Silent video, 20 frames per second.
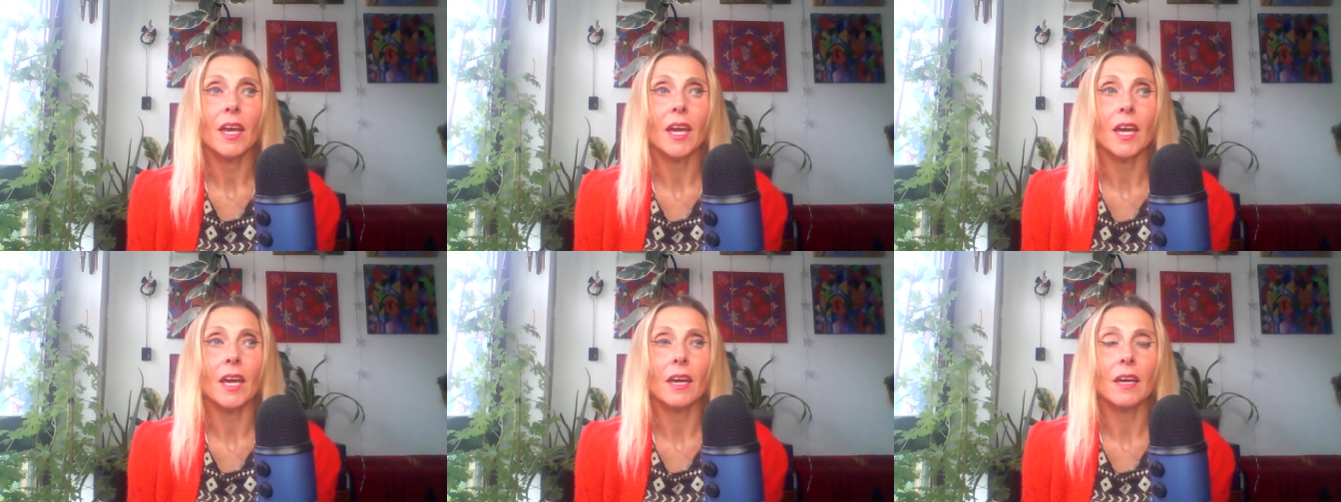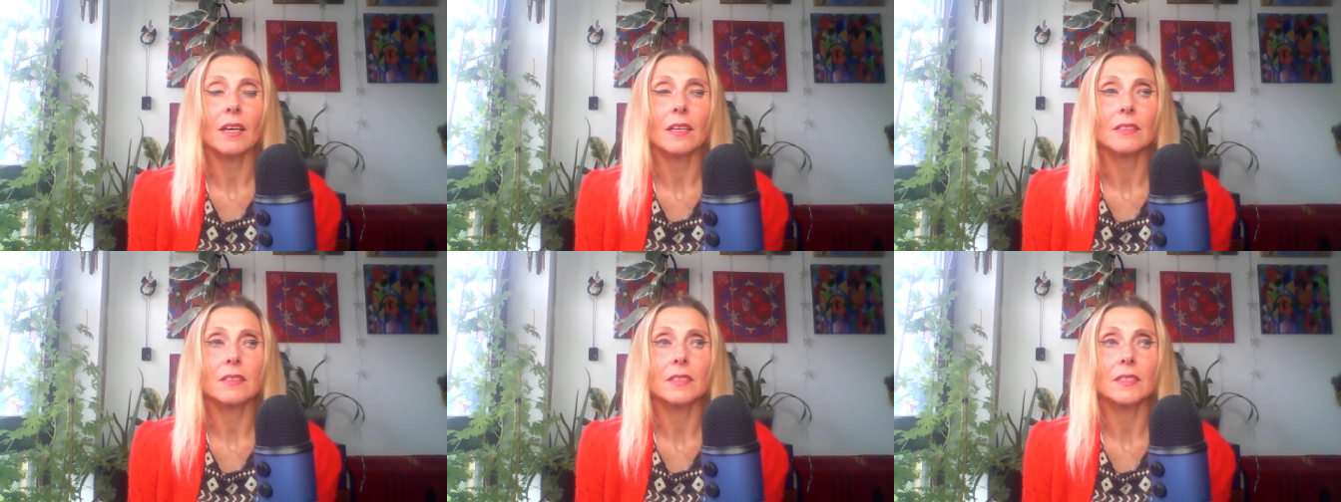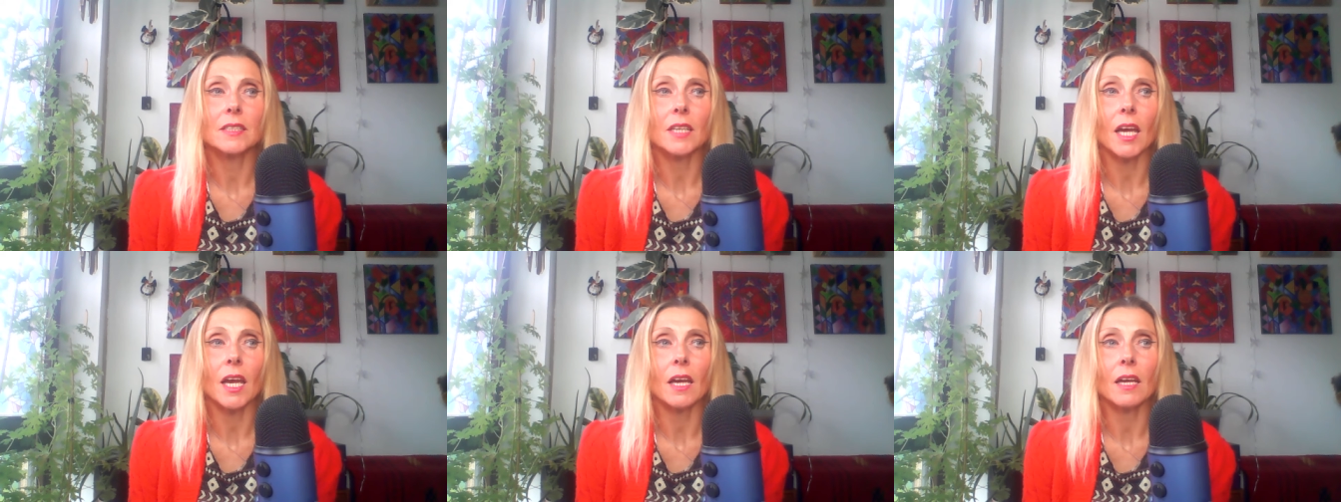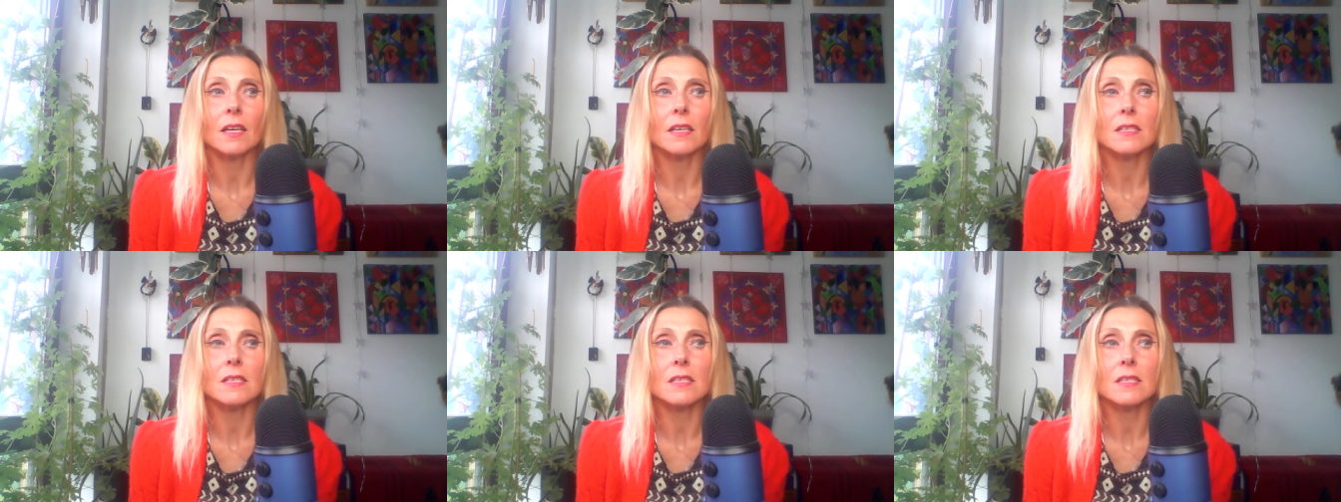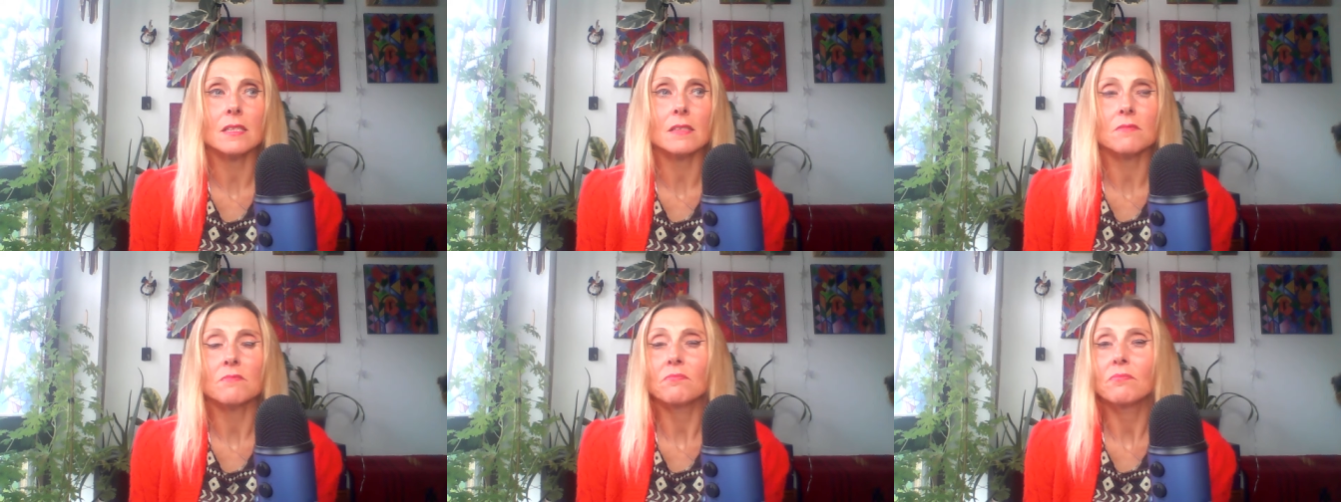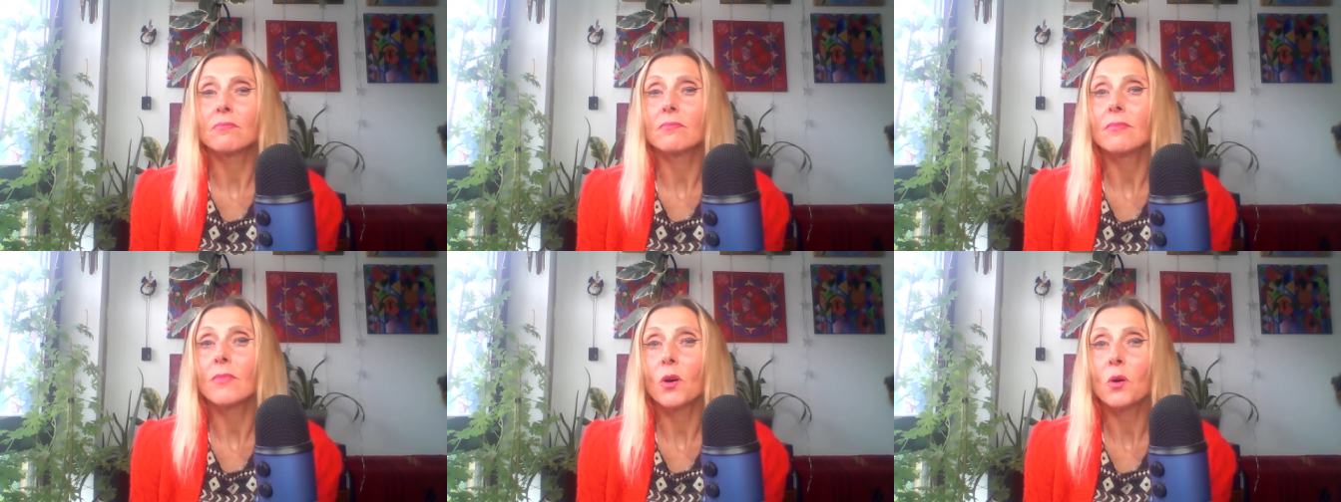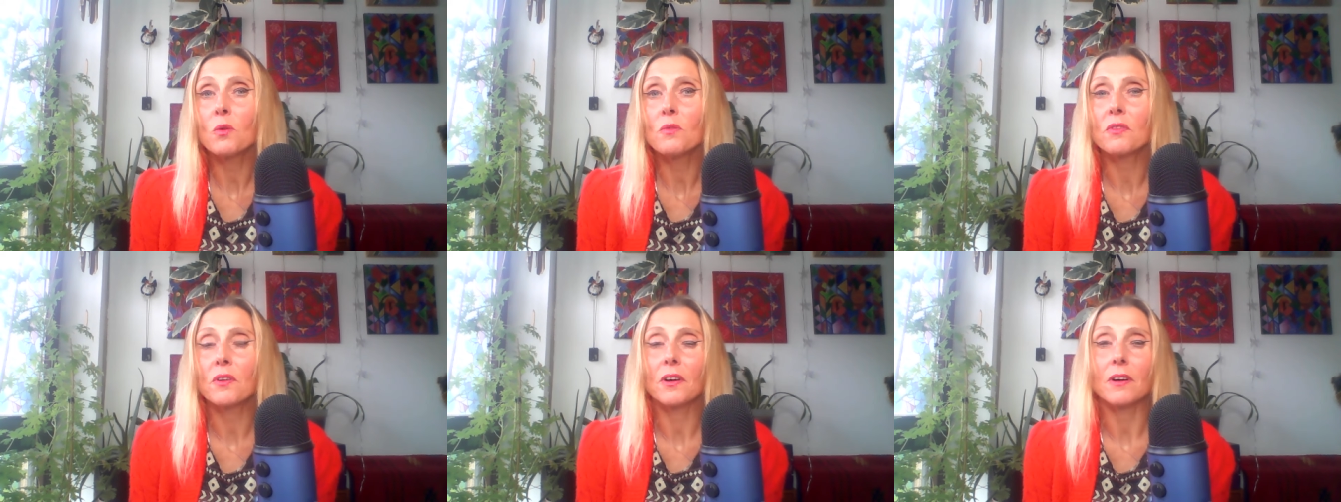and has
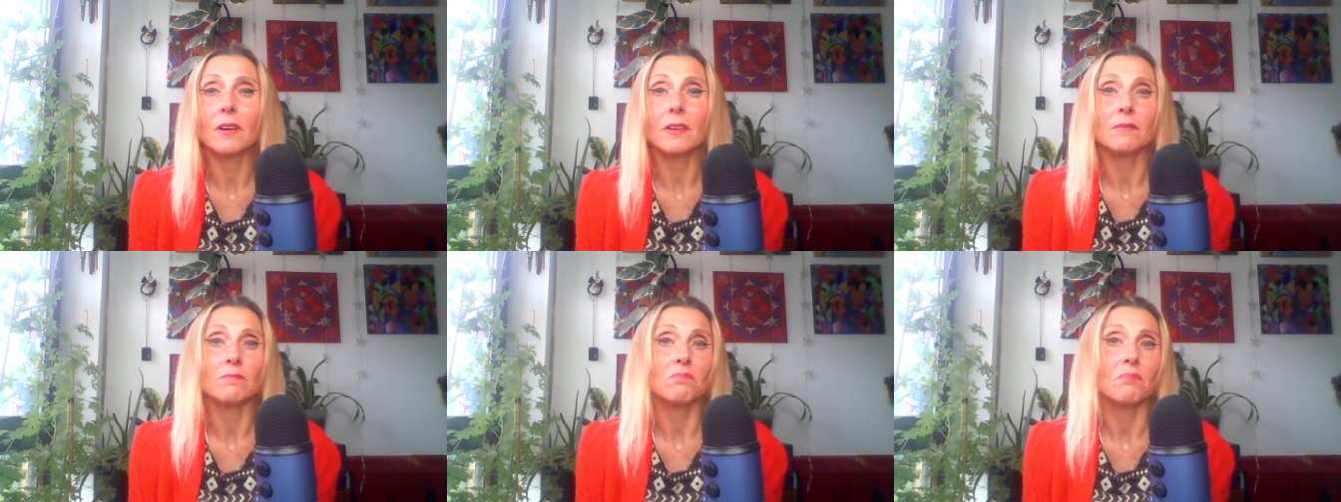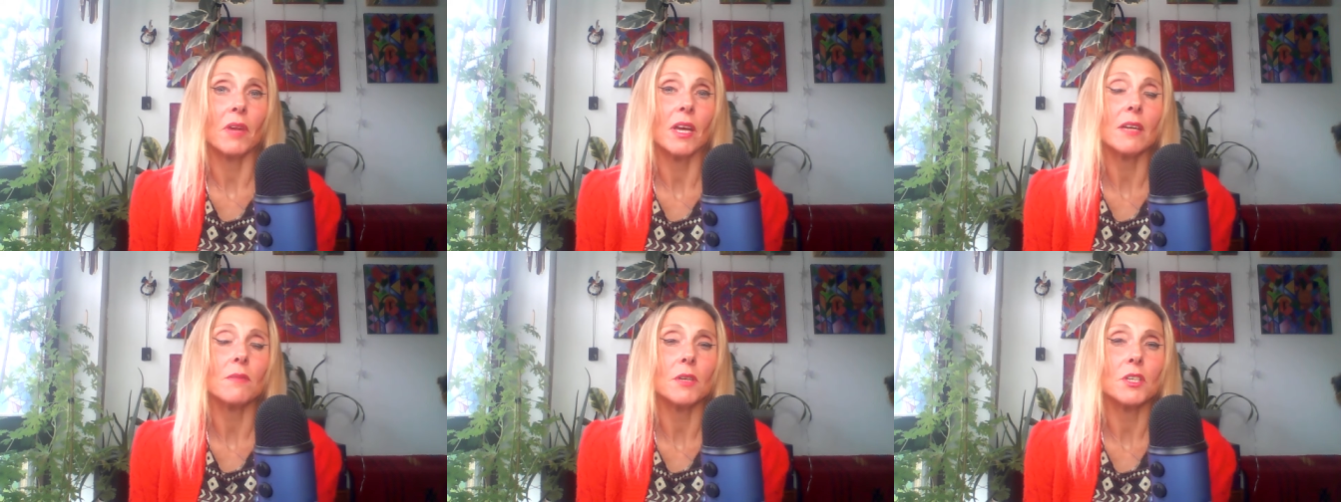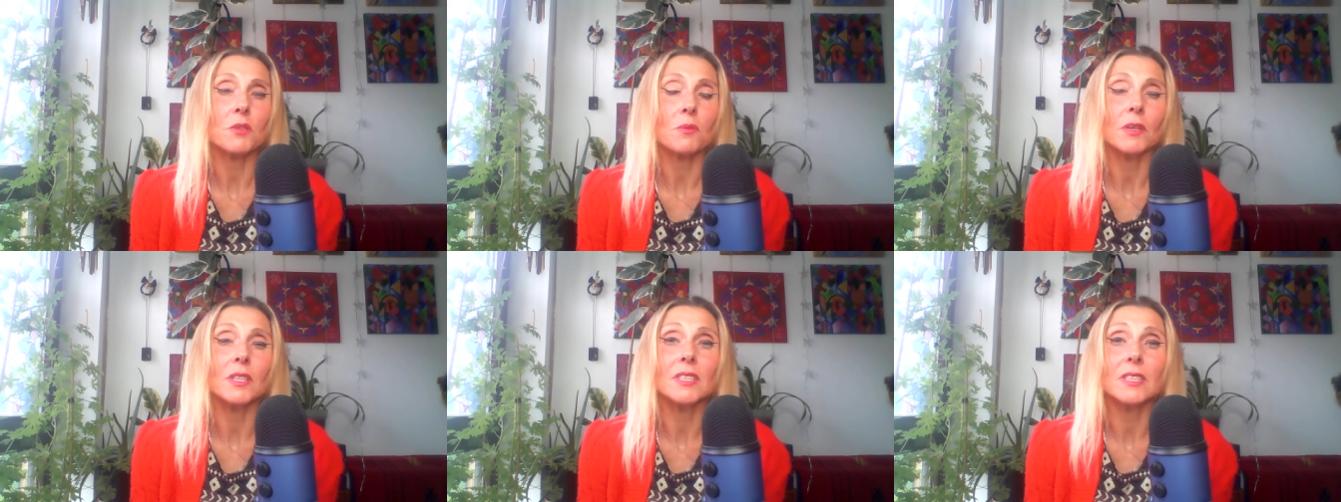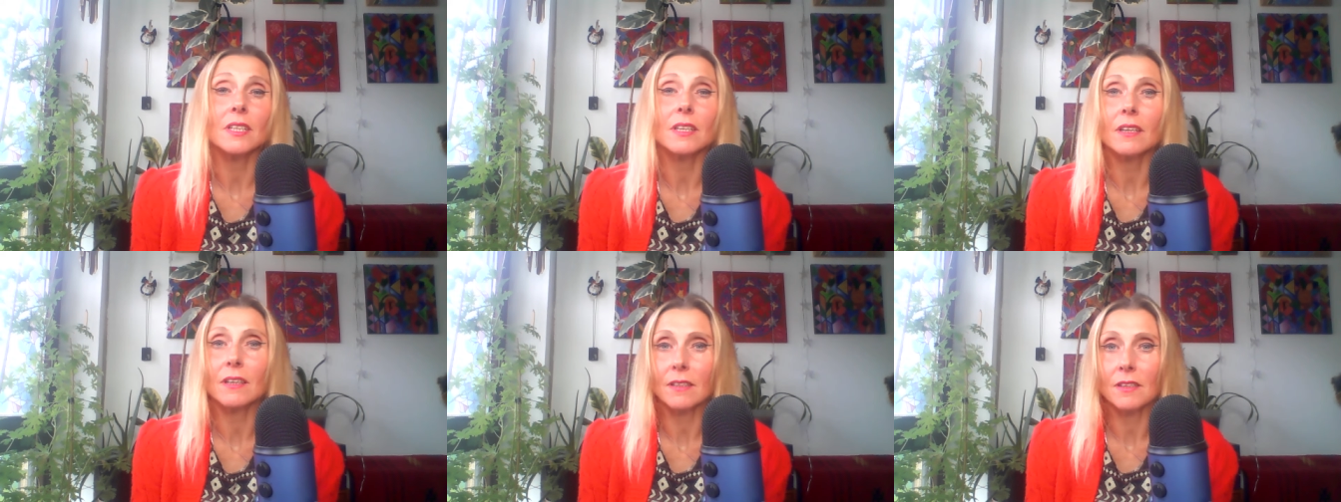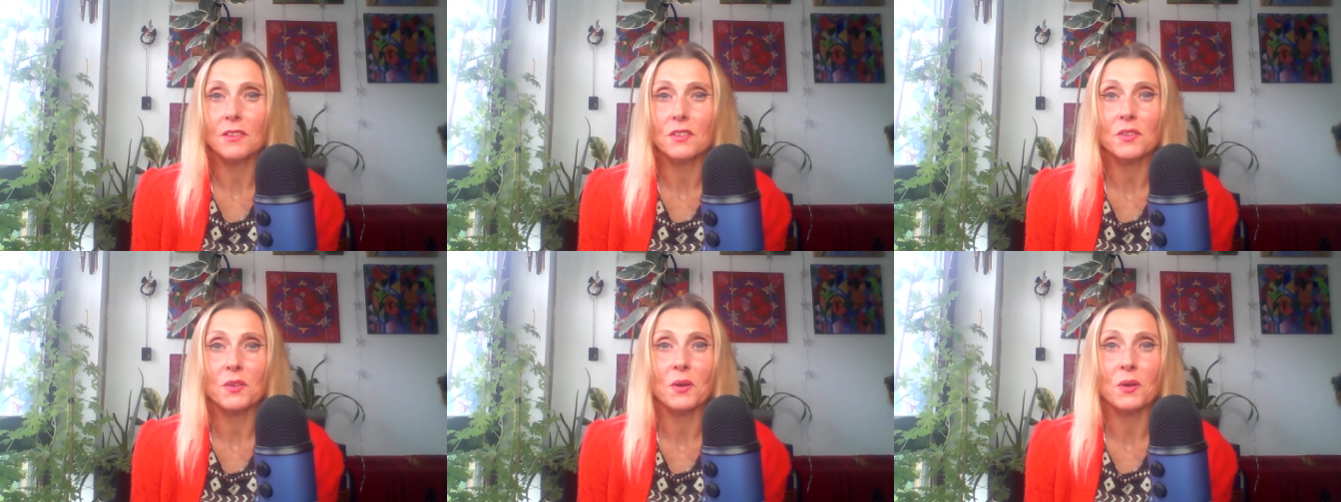over maybe 20 years